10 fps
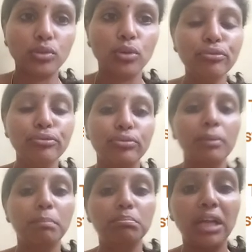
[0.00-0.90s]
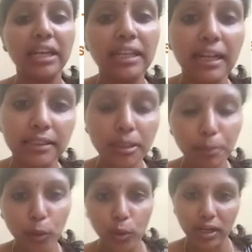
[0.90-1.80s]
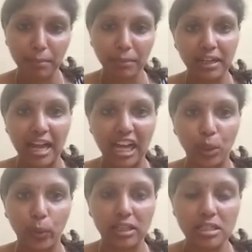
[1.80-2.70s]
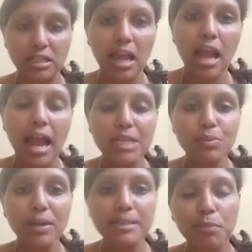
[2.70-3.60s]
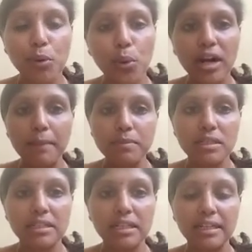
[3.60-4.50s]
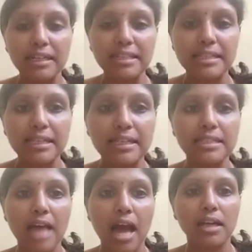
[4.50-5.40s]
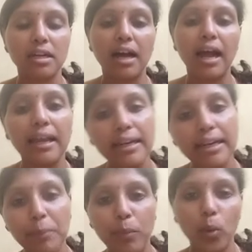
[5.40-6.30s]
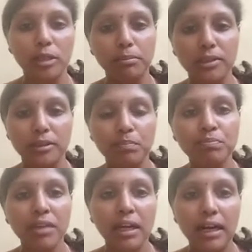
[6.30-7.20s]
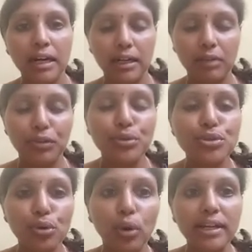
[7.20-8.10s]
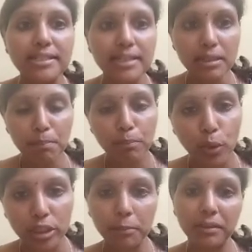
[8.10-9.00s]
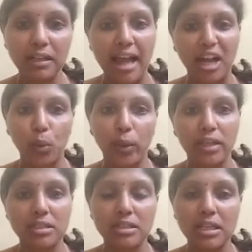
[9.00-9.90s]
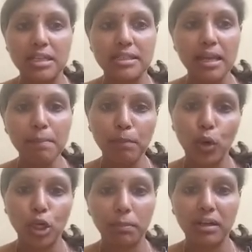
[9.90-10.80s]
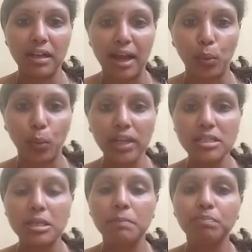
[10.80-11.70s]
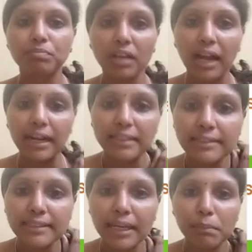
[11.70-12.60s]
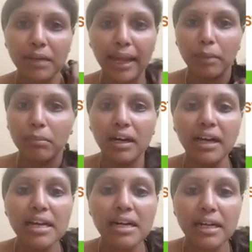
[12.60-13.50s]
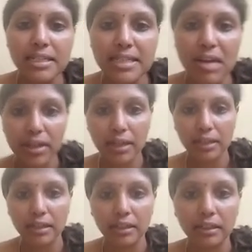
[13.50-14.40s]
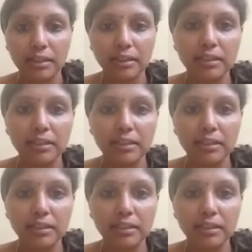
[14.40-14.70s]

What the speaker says: of many other programming language. As well as programs written in C are highly portable. We used to call it as a portable language. C is a portable language. At the same time, several